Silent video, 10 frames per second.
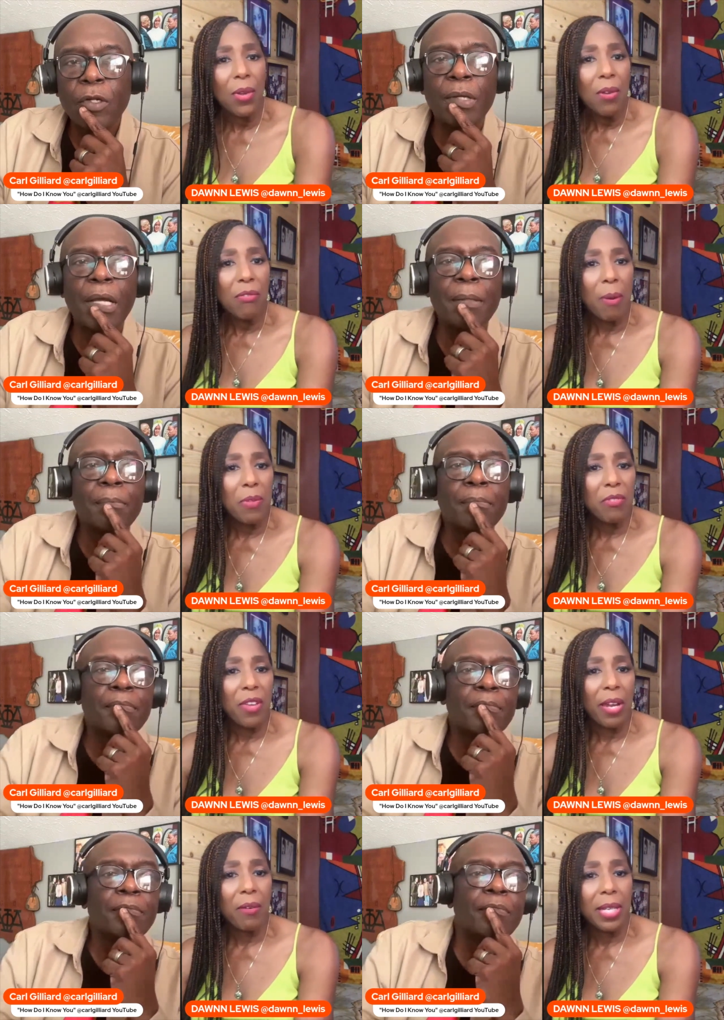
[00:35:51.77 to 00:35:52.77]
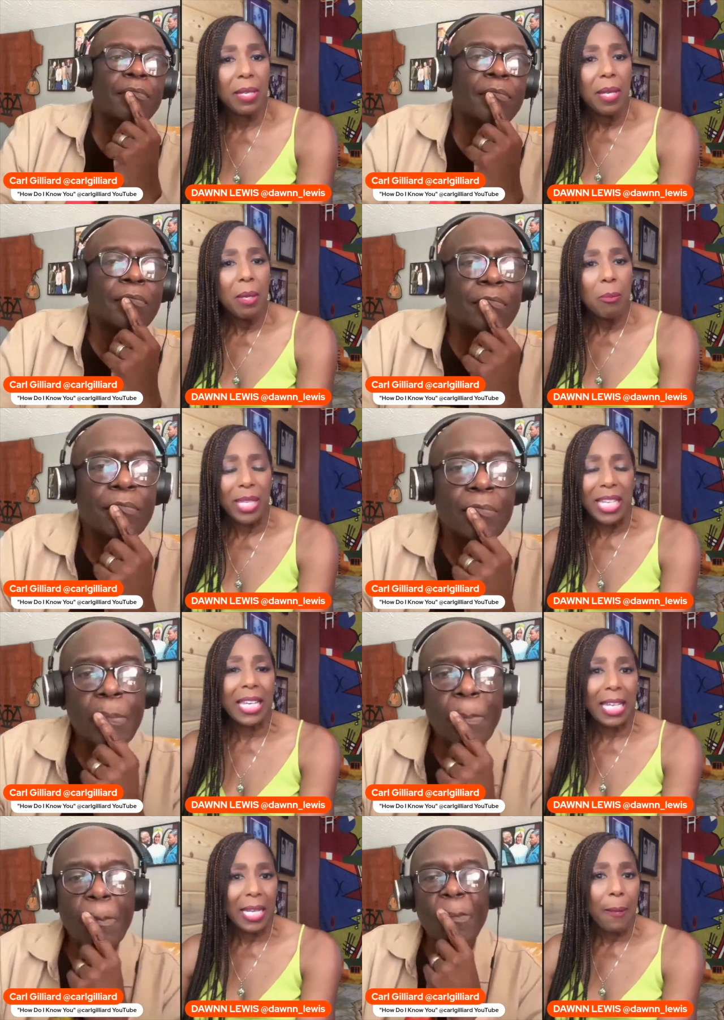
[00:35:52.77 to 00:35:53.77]
Speaker 1: okay. from the very
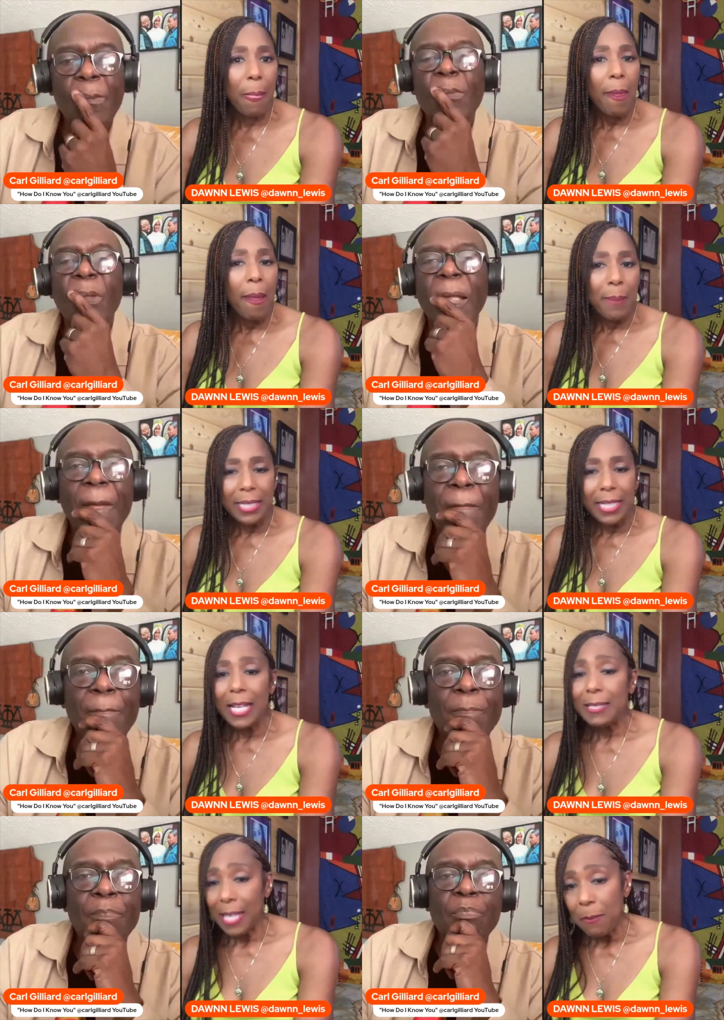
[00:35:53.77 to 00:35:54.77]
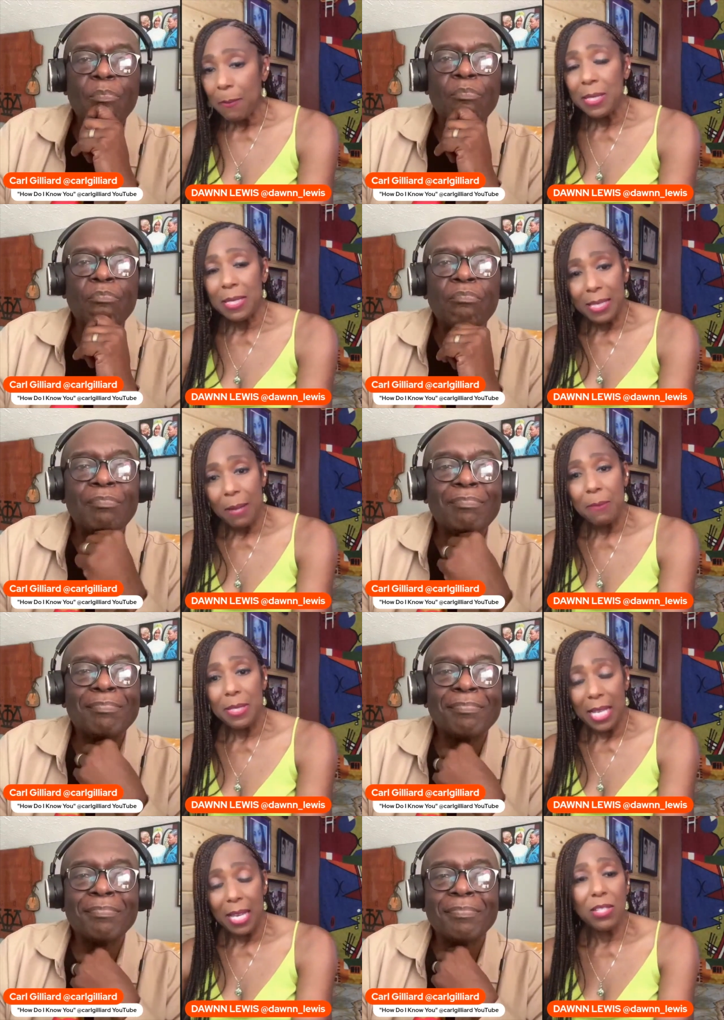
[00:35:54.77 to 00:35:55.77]
beginning. But yeah, that was that was
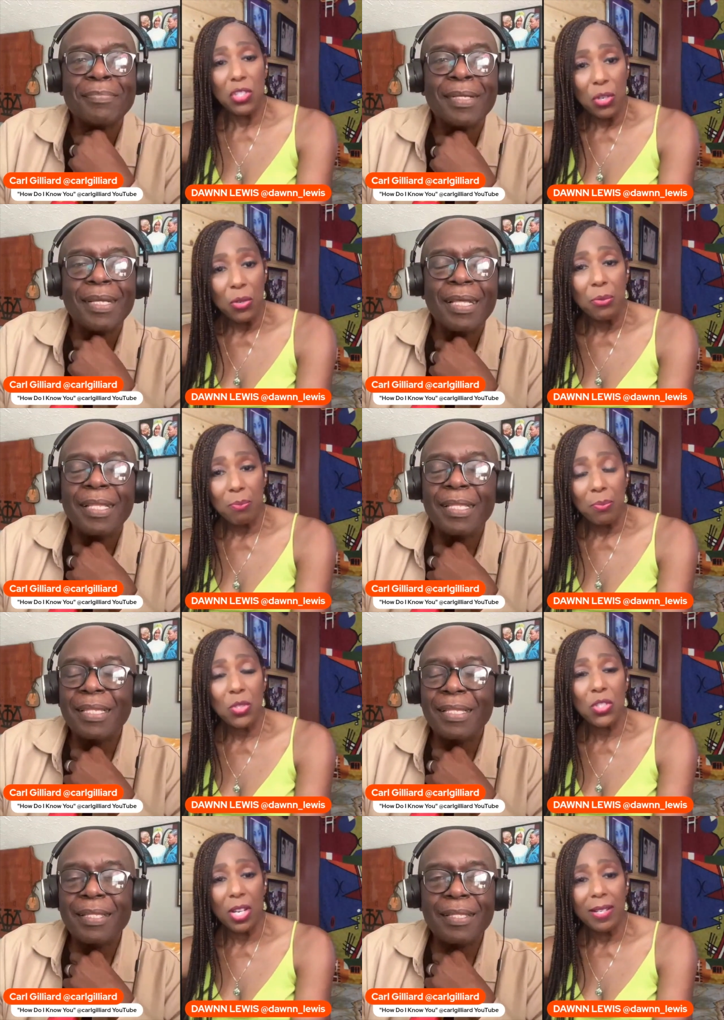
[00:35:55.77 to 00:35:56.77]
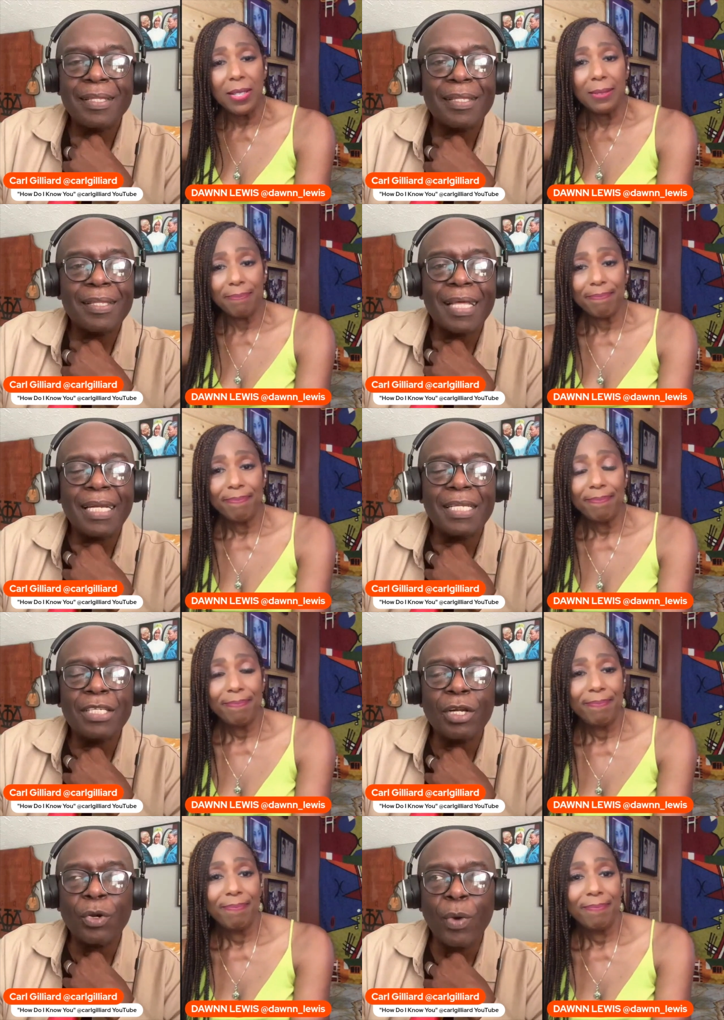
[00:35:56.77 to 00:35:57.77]
how the show started.
Speaker 2: That
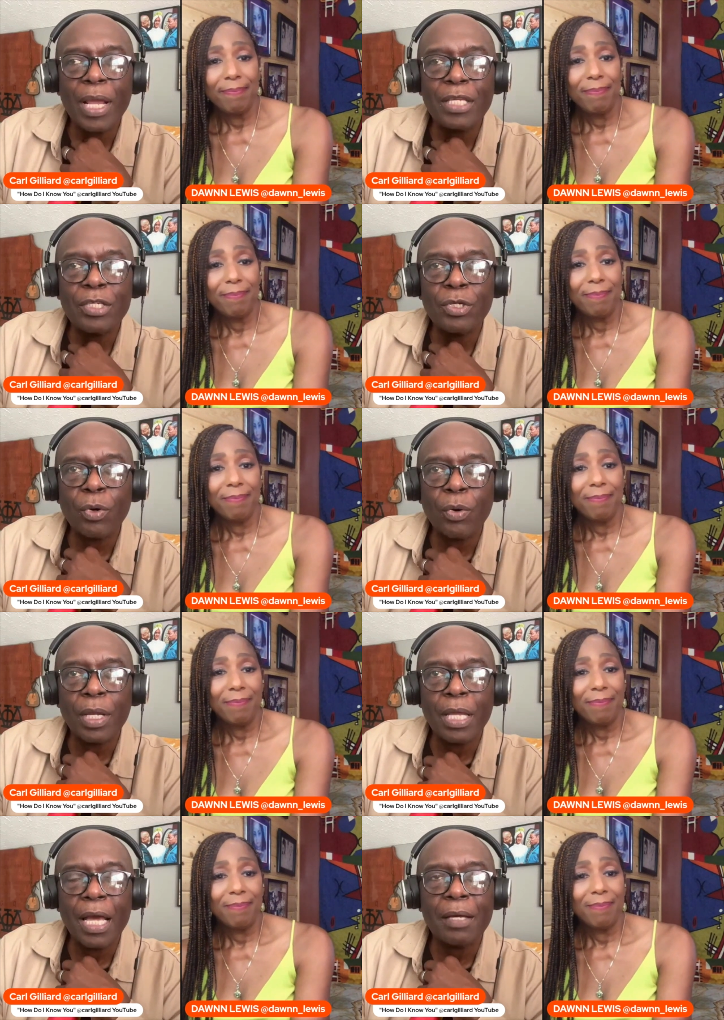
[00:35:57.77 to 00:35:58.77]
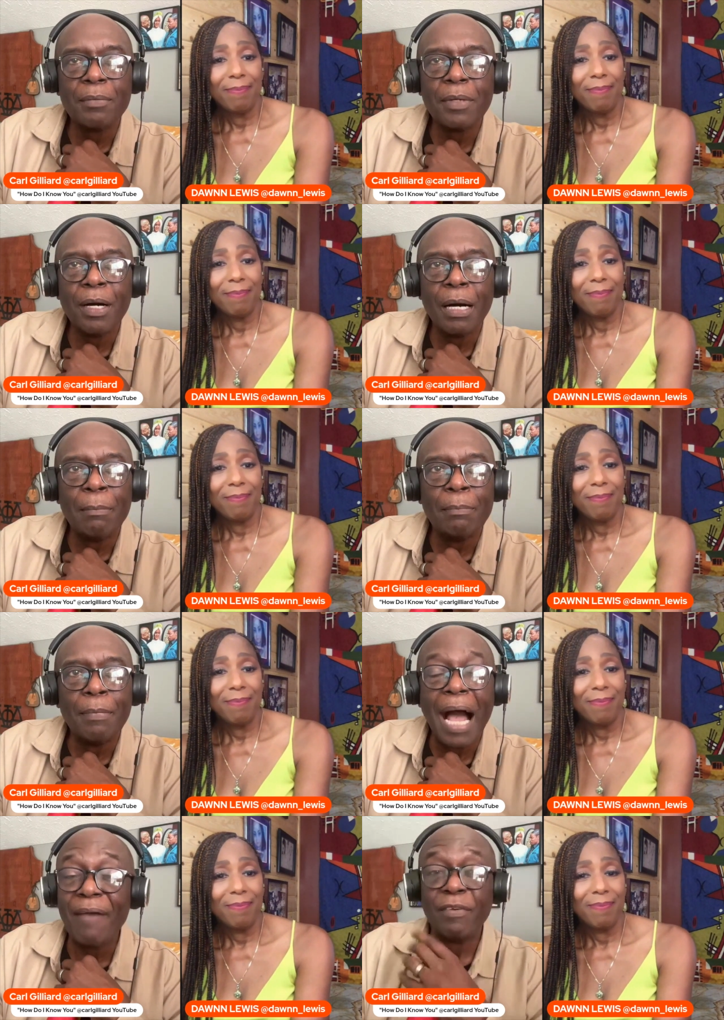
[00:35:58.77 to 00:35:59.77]
is a great story.
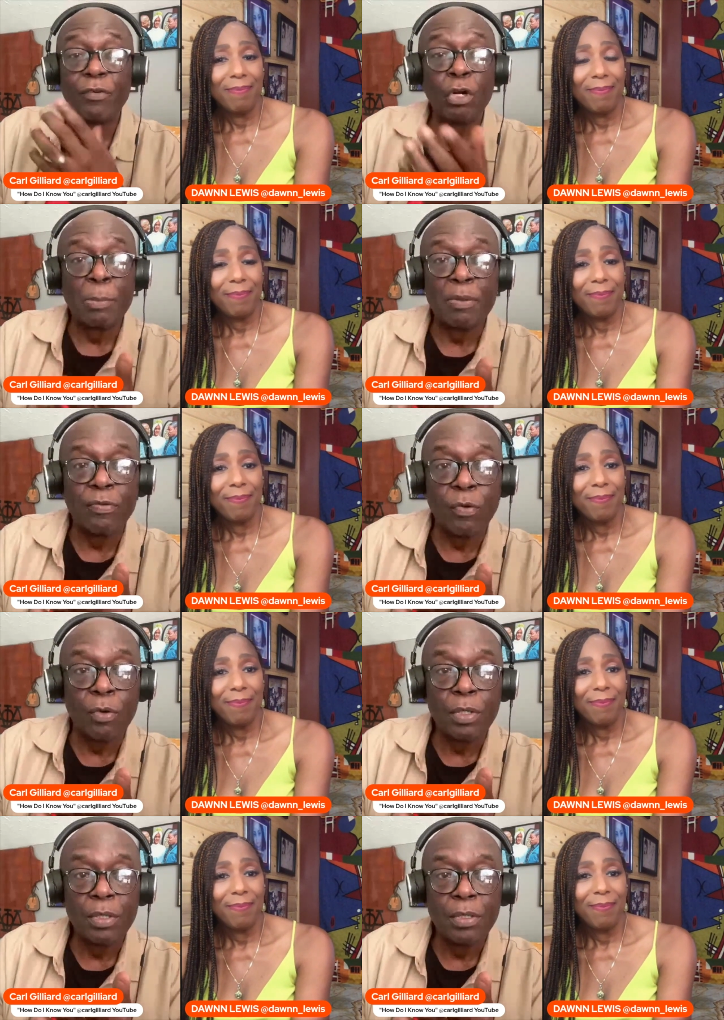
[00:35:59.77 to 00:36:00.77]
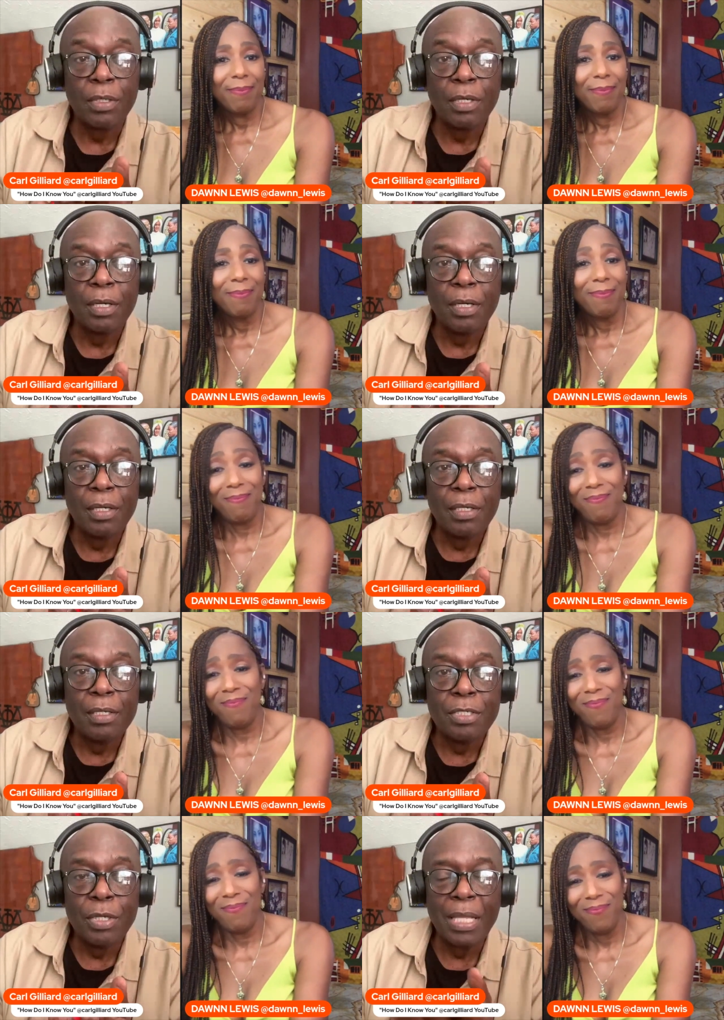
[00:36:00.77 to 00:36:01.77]
Um, I've never heard it before.
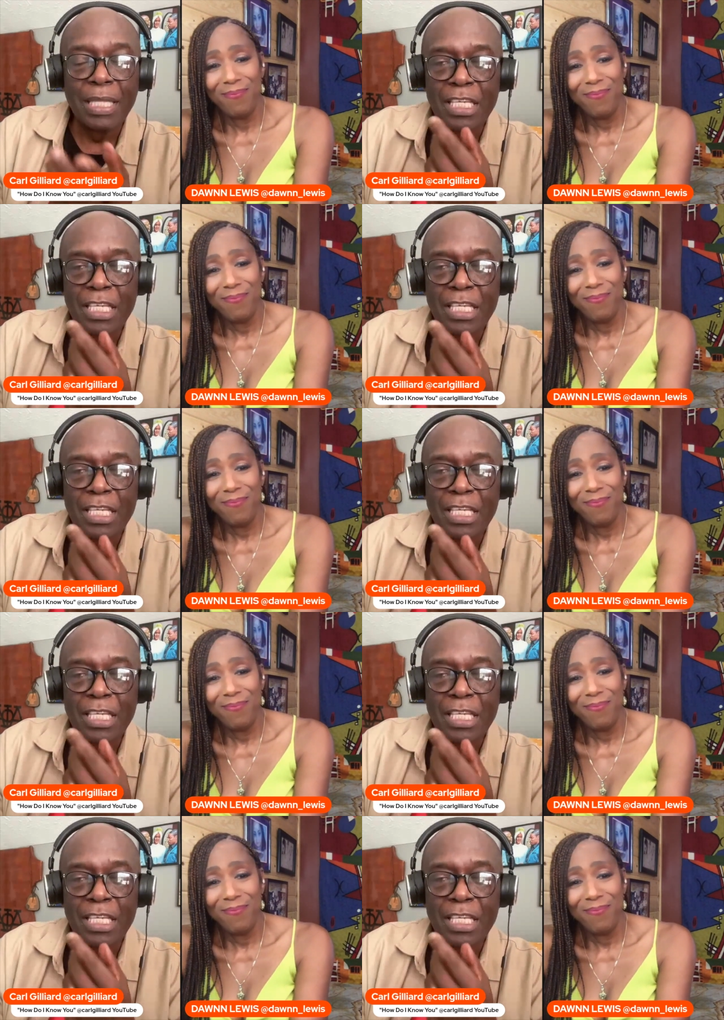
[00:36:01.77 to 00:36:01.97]
Uh-huh. So I think